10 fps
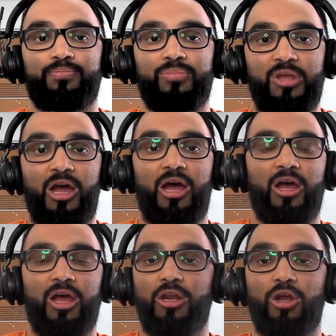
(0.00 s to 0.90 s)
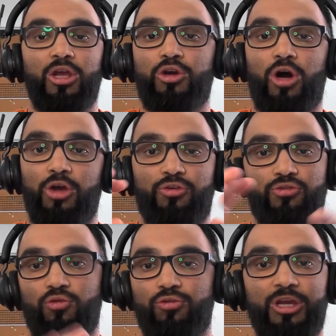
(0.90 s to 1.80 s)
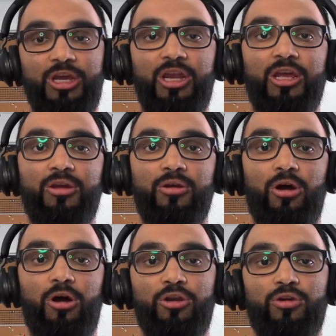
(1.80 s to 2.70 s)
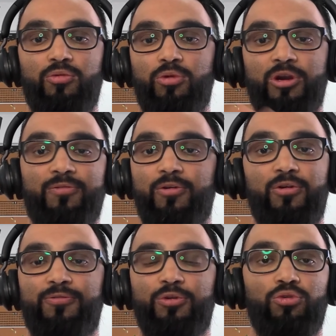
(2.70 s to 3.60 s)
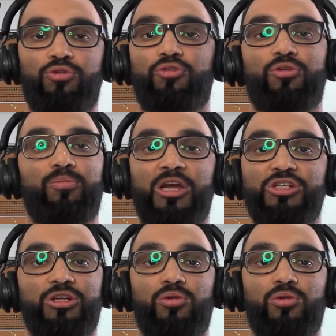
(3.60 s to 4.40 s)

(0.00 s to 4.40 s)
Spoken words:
Yeah, and it causes overheating on your fuel system engine